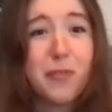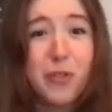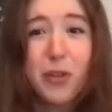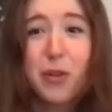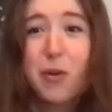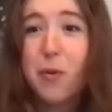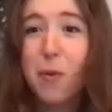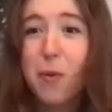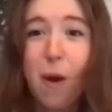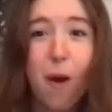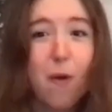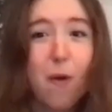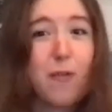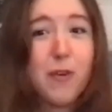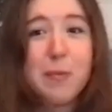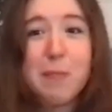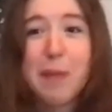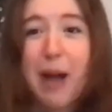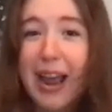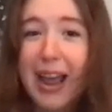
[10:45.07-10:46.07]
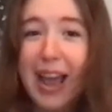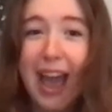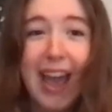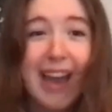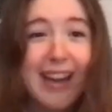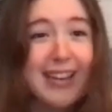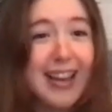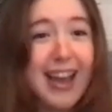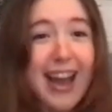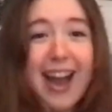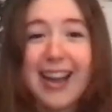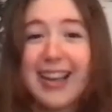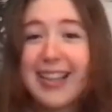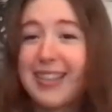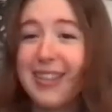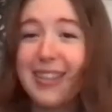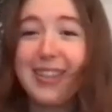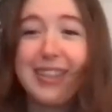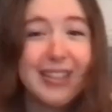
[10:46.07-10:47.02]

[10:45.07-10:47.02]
flew over my head, guys.